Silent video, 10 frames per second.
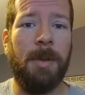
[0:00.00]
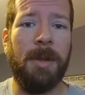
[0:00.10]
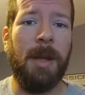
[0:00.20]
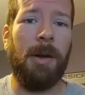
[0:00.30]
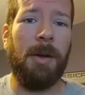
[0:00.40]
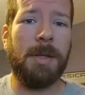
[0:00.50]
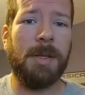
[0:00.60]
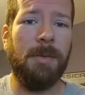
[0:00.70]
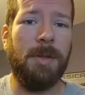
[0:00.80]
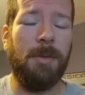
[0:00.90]
but they
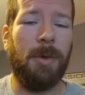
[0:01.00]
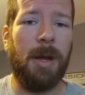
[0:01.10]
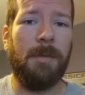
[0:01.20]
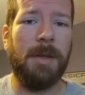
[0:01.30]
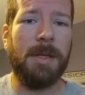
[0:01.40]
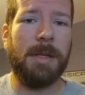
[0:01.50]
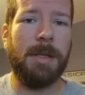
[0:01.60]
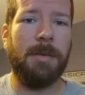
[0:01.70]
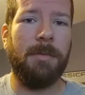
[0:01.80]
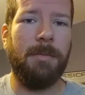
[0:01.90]
also do
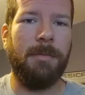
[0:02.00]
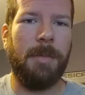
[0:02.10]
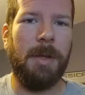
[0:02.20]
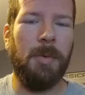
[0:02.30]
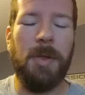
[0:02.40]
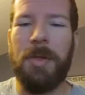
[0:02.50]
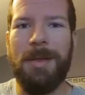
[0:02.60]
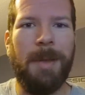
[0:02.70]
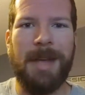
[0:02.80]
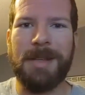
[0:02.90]
breakfast within
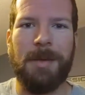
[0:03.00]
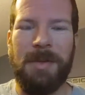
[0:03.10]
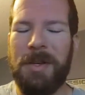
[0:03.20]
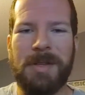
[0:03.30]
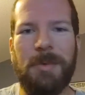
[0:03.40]
the past couple of years.